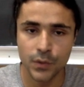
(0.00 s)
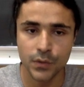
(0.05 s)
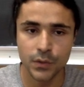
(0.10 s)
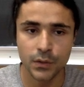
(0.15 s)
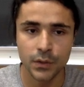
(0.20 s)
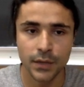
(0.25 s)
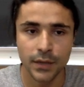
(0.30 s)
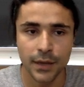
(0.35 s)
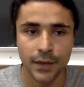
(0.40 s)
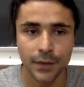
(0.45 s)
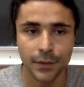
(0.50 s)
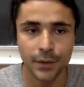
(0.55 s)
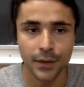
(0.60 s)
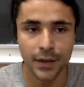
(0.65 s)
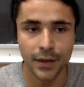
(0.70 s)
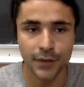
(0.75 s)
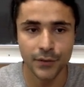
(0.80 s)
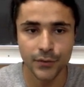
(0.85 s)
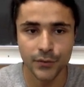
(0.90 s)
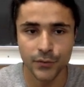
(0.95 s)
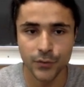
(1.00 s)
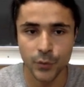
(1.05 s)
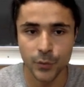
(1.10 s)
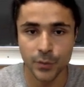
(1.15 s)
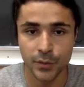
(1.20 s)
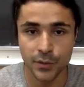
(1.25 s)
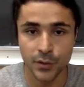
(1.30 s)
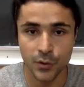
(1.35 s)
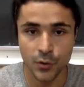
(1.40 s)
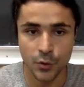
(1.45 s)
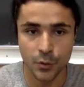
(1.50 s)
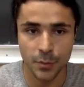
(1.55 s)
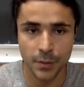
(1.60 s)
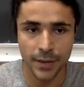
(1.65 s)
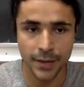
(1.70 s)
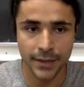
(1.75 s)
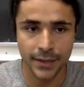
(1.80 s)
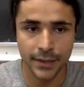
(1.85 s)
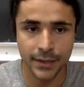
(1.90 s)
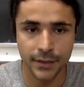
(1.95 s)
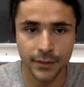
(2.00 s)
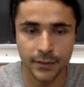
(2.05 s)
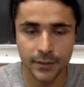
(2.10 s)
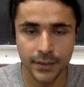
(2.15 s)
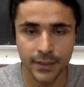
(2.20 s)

to look at the hydrophobic core packing,